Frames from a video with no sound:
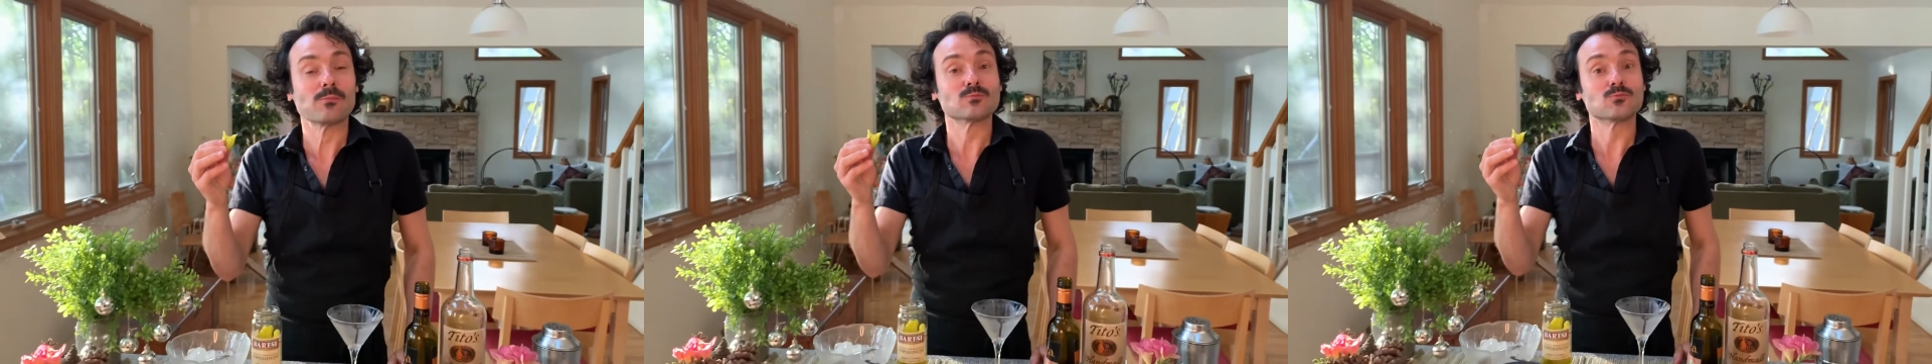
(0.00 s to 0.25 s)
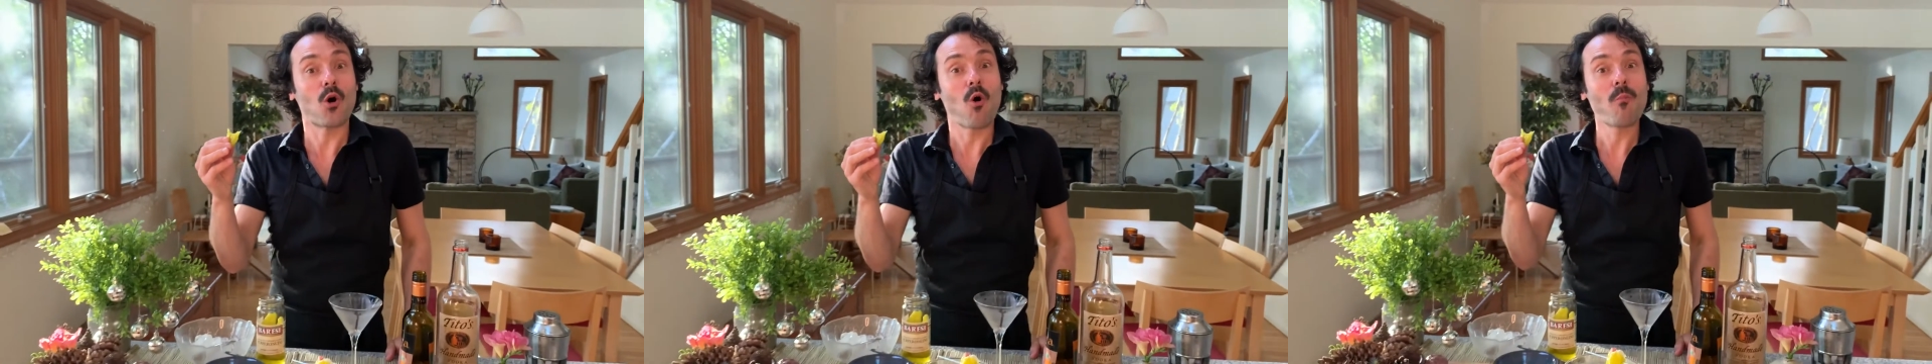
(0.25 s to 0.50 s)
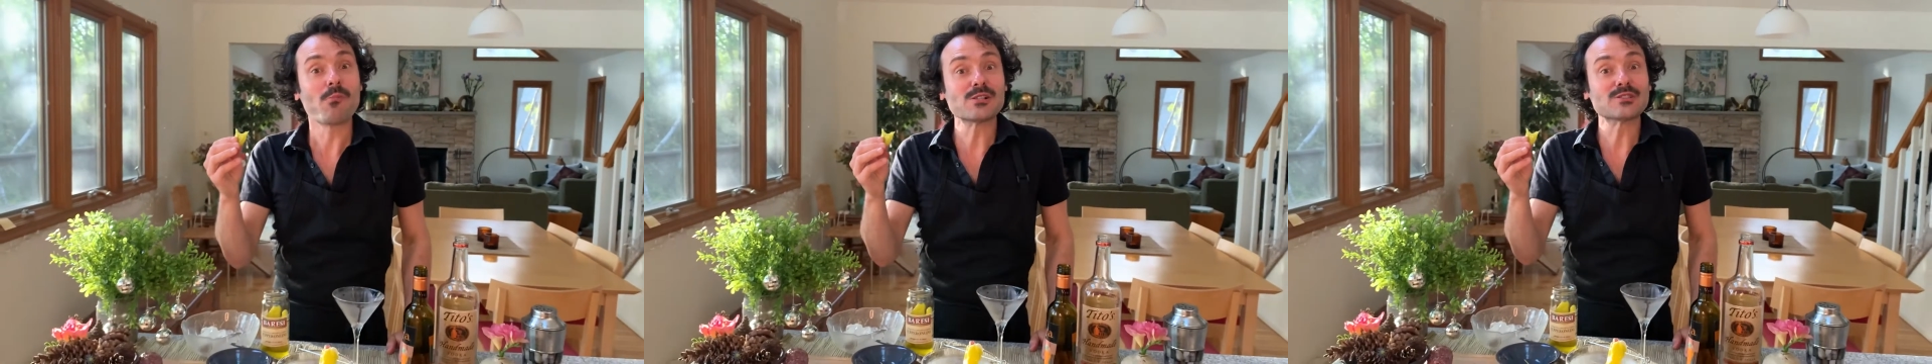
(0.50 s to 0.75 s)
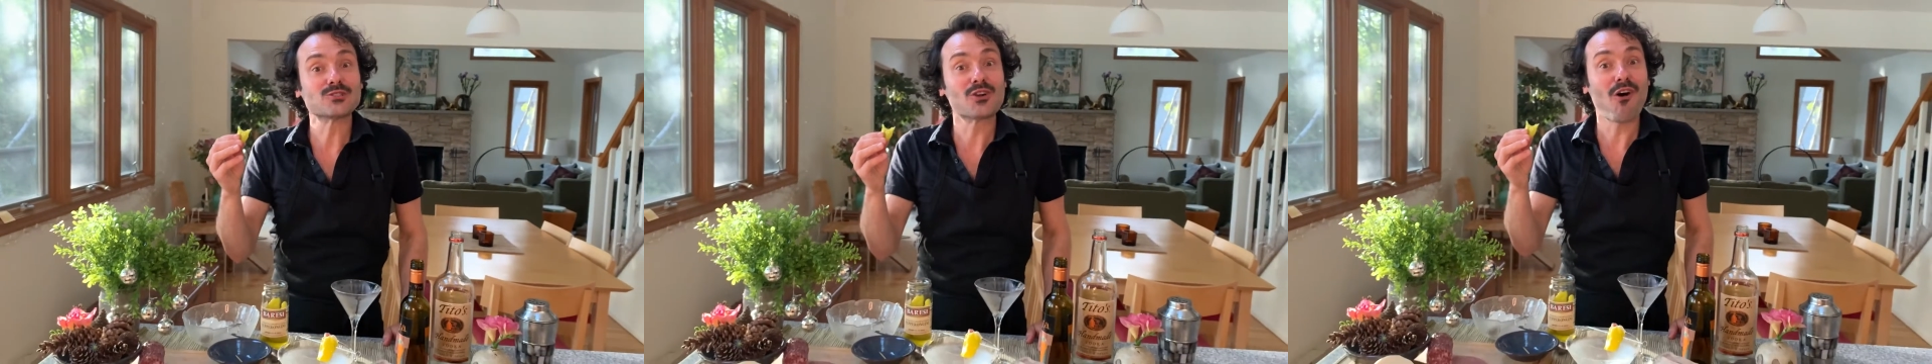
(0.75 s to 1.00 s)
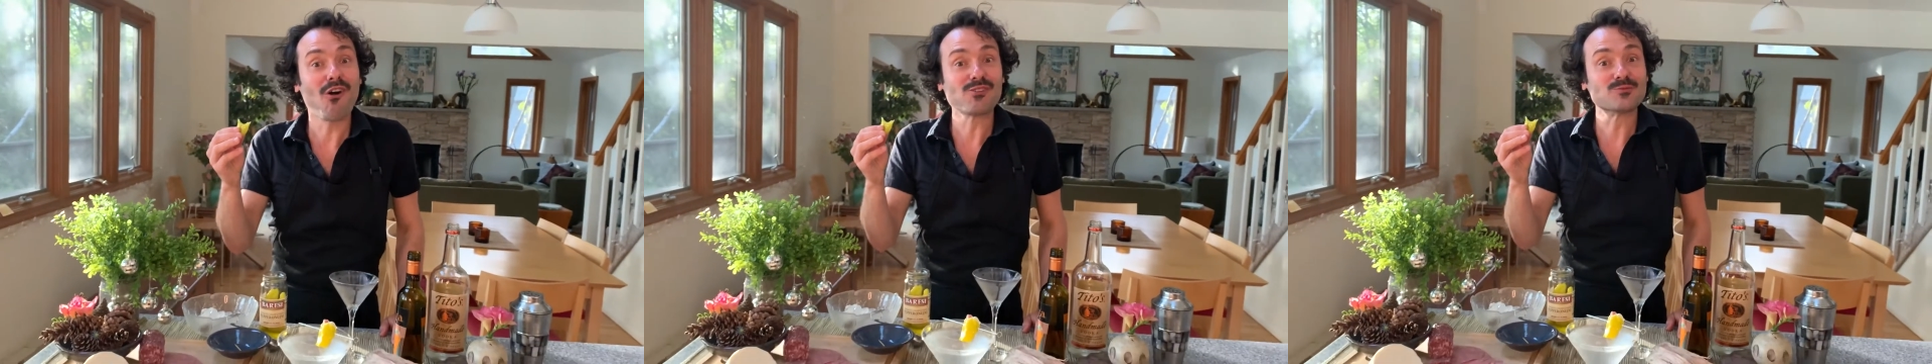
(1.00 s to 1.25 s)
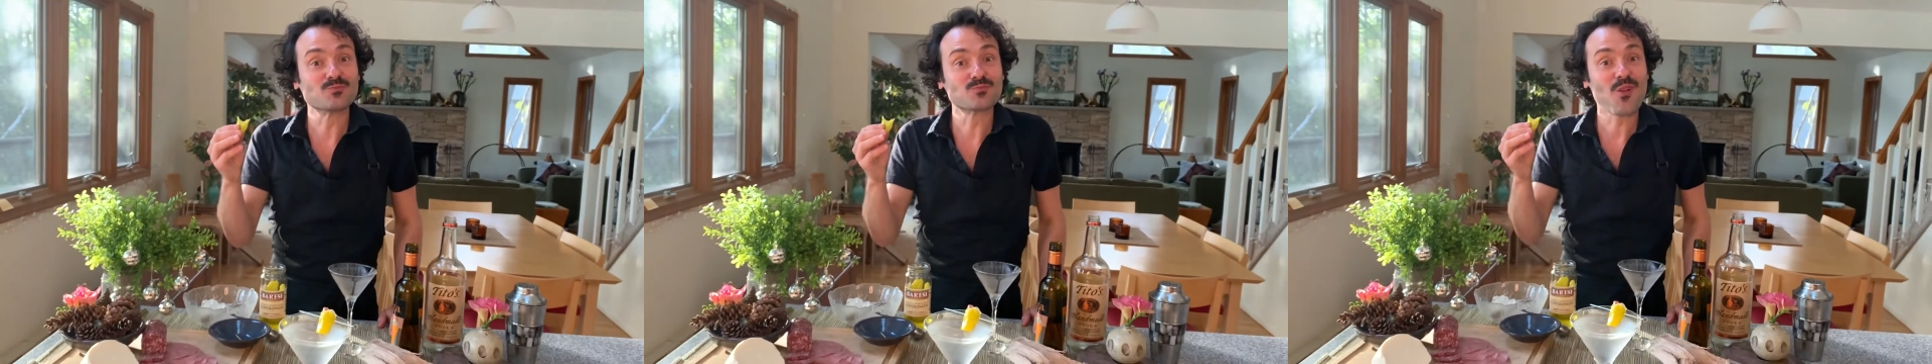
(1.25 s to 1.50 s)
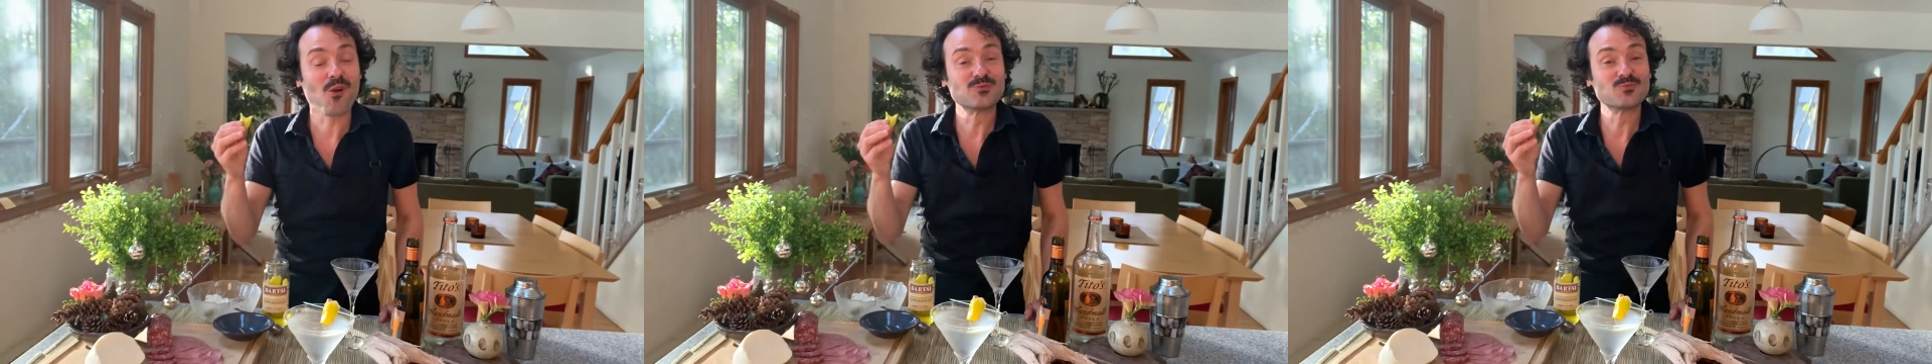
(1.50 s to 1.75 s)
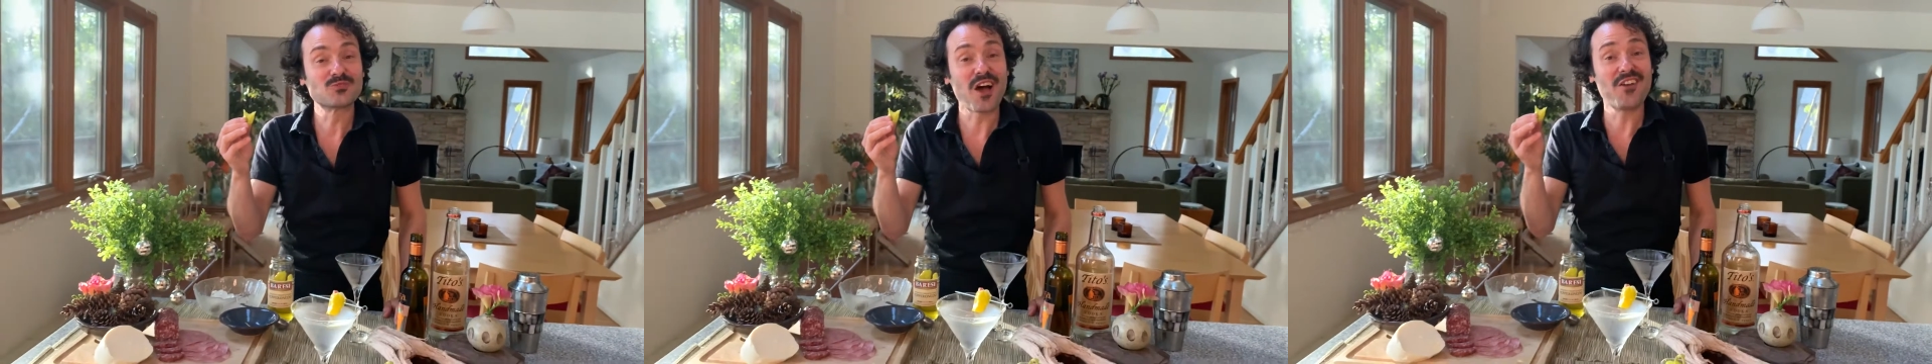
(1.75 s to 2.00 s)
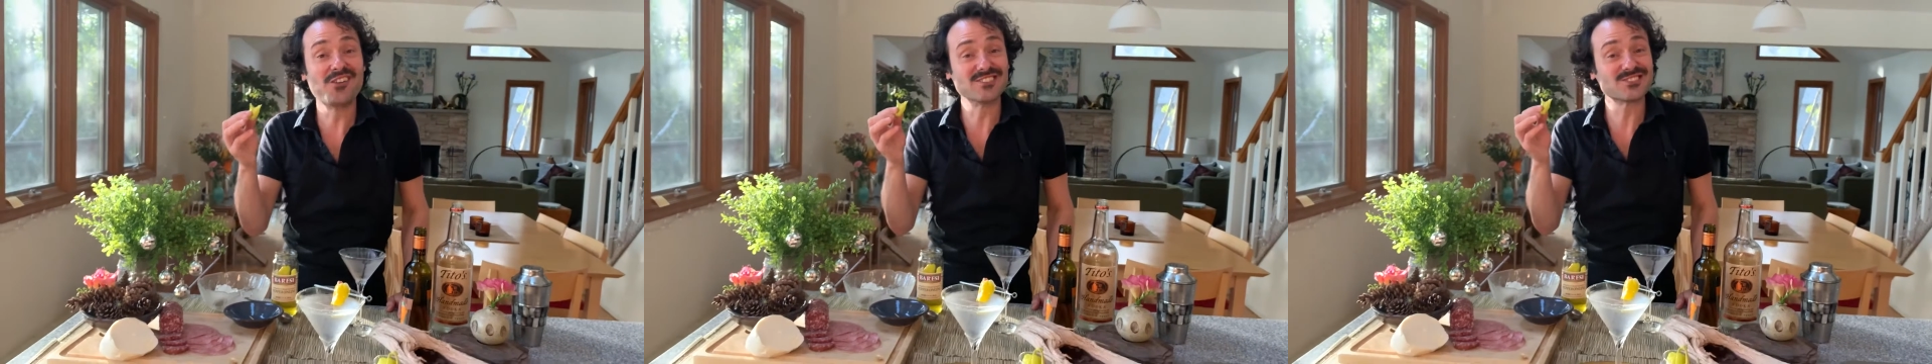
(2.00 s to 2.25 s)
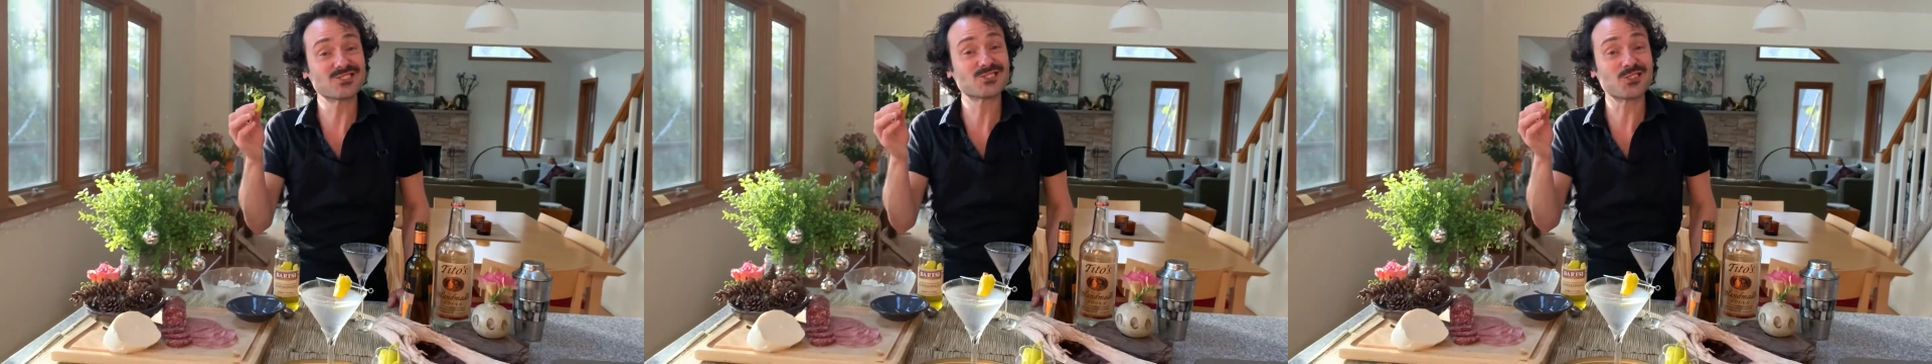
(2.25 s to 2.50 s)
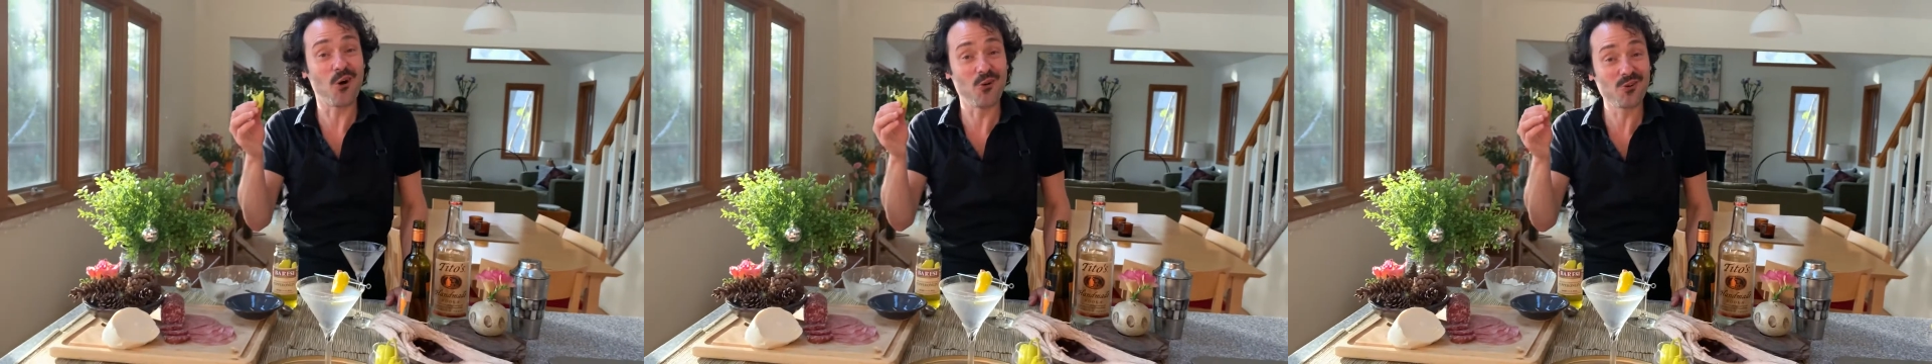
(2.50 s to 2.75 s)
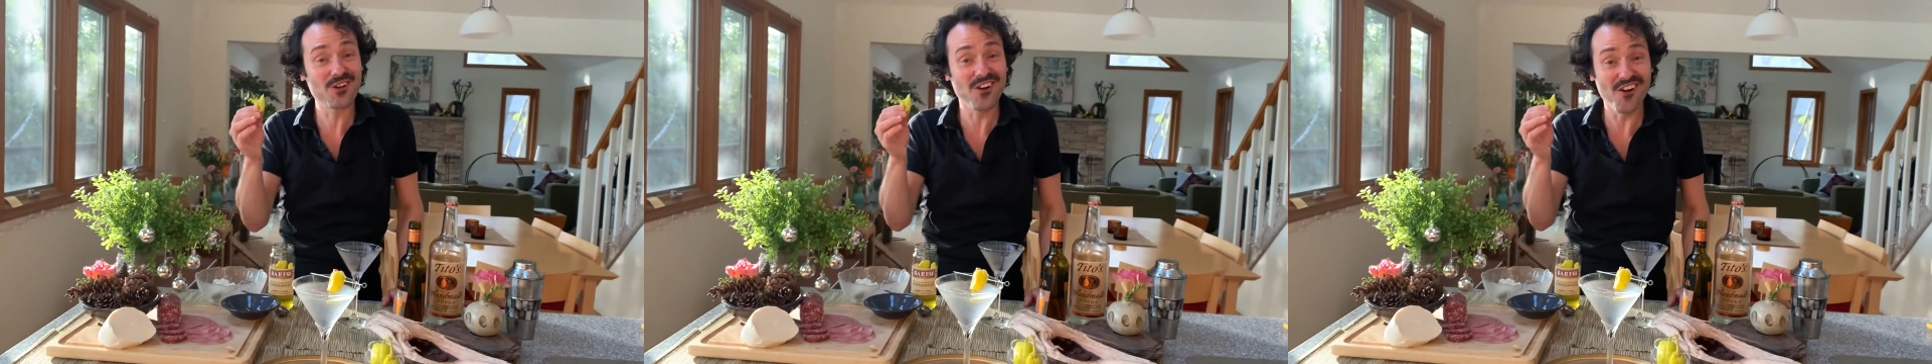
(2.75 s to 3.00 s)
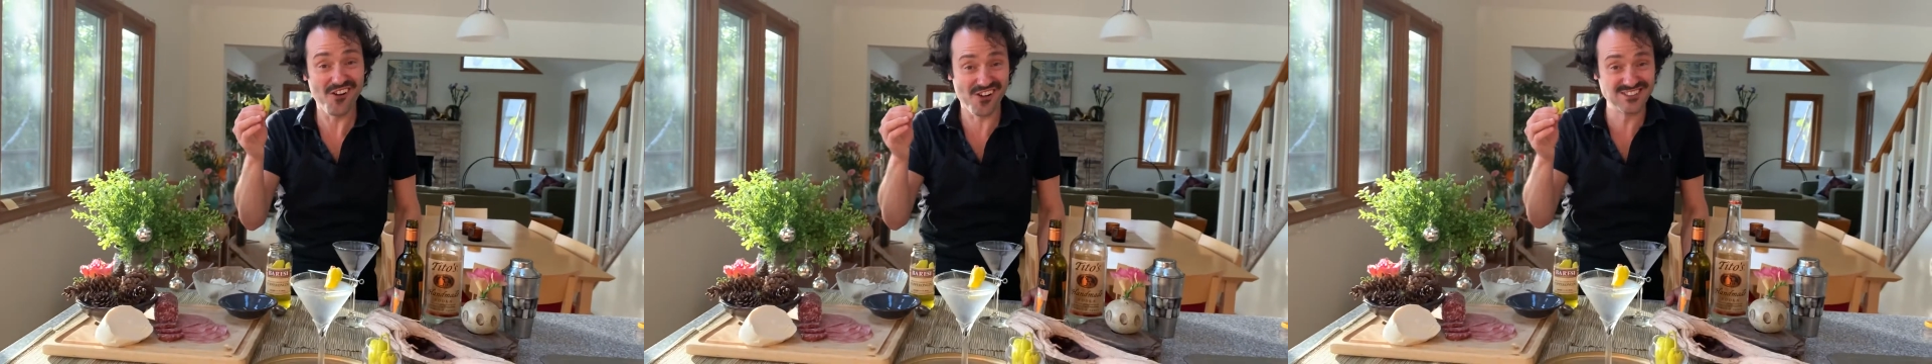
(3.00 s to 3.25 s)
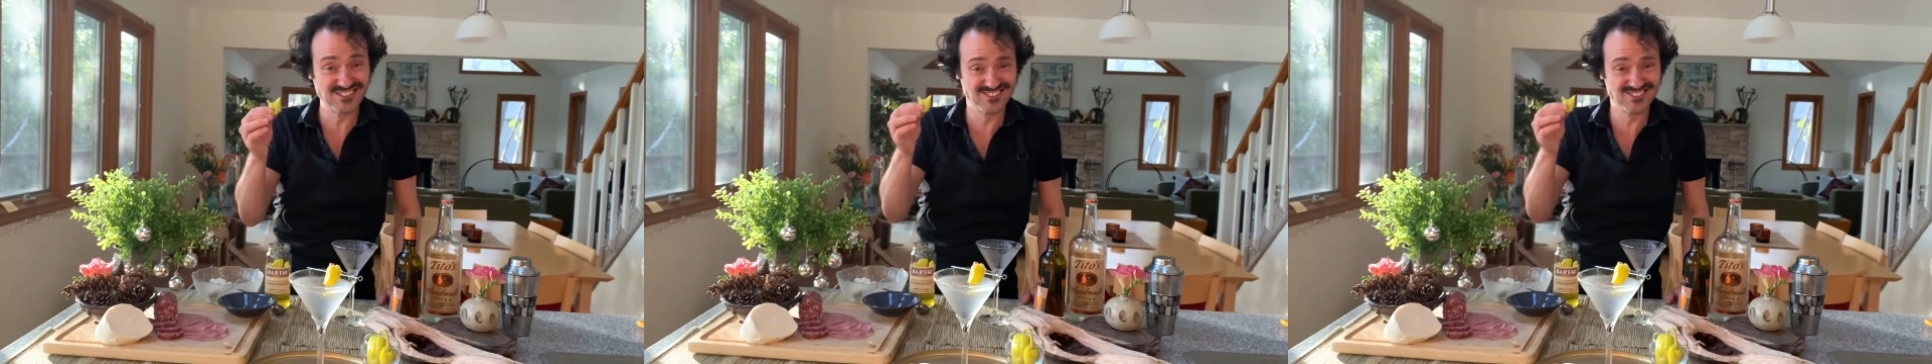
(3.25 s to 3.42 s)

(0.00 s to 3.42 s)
Oh my god, that is so good.